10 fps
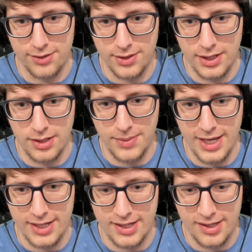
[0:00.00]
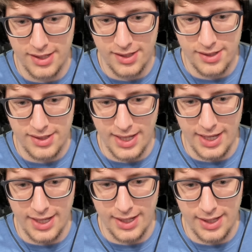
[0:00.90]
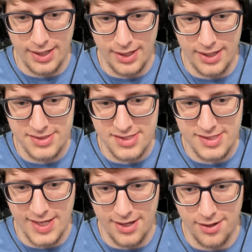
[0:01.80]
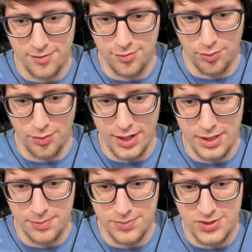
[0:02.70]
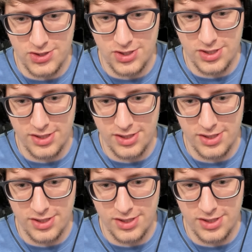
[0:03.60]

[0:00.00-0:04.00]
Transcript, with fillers: We're gonna make a a set of ribs